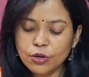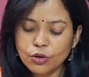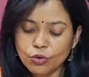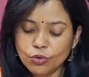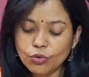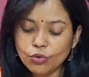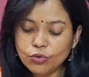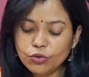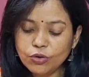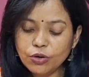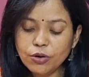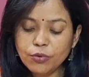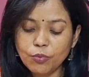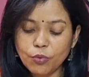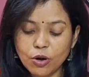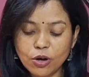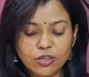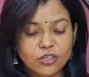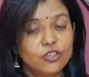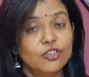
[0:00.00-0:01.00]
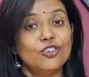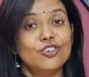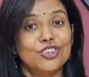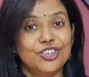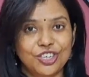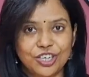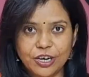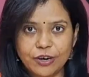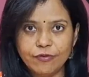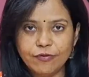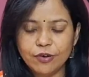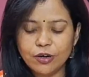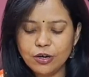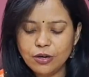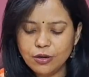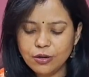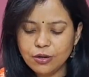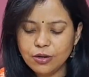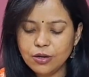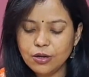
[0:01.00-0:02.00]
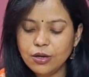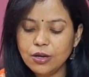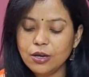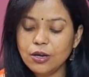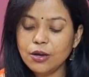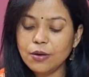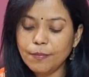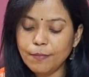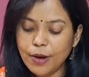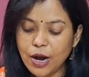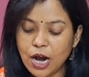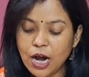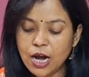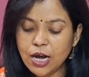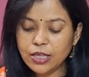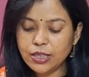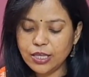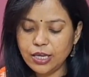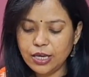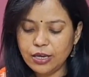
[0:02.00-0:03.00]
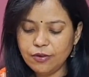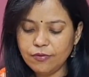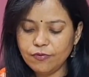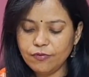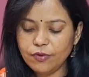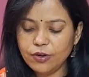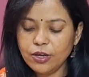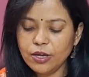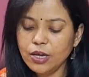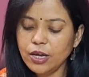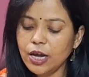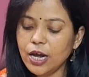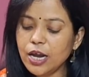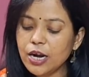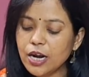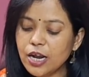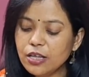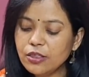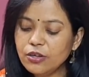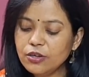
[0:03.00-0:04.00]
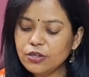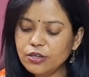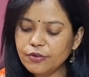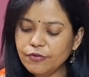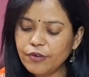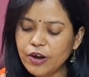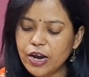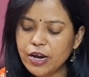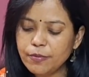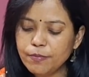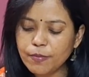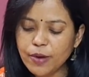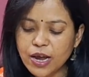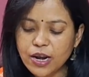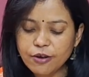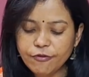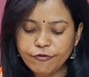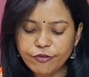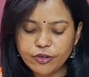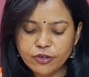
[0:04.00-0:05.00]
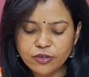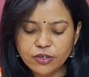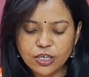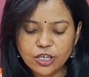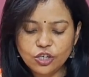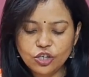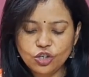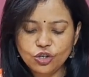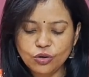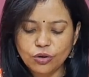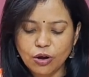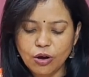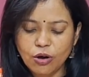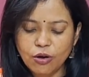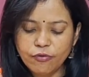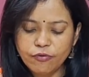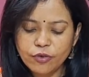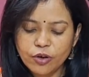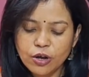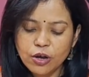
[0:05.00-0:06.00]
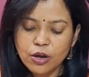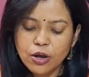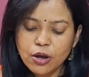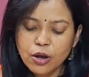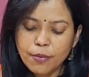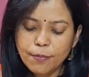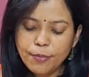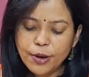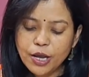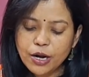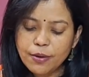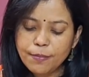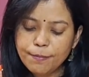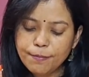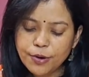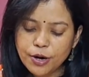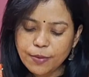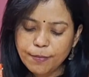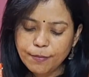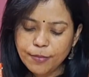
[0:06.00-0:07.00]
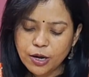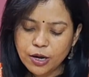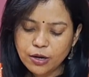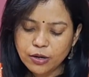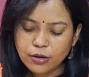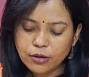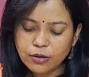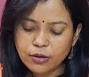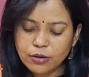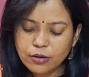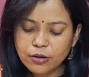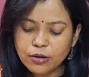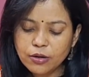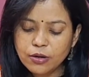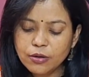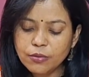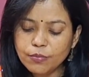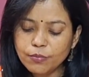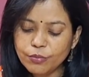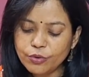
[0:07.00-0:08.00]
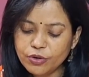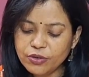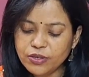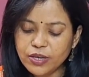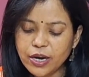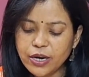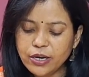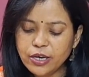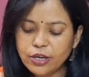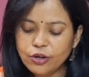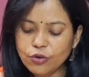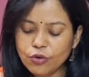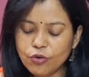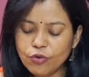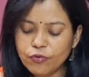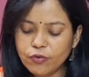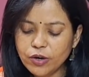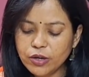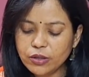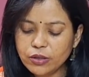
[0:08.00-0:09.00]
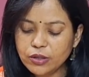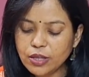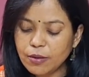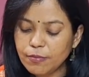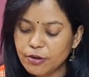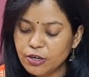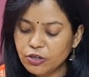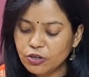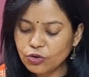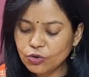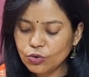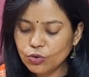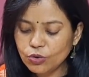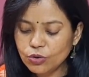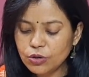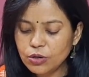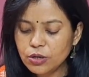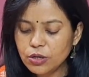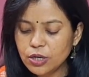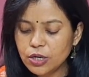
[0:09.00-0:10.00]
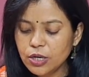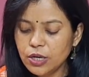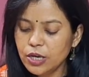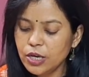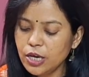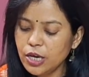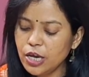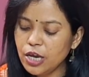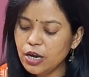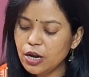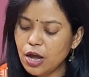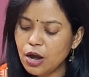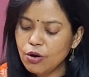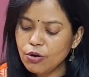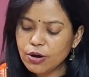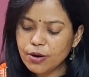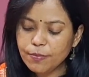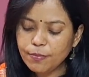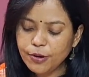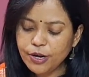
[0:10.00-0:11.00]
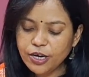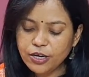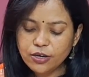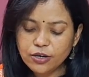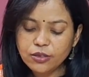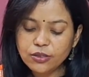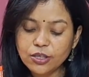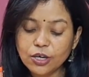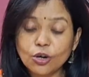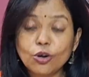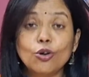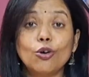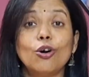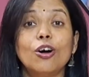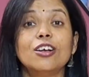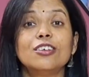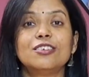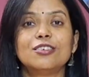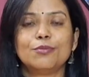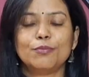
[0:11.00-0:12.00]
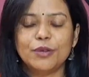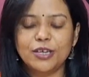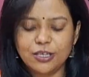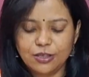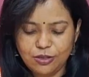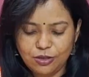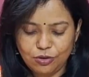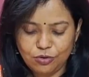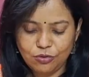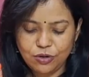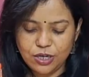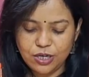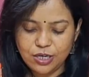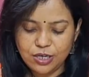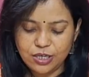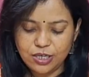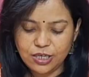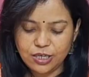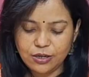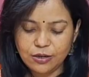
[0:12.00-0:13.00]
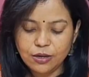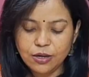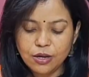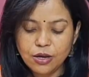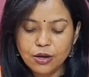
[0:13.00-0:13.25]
Rudra was Shiva, Mahadev, another divine manifestation of Param Brahman. Presiding over Tamas Gun, he now completed the cosmic trinity.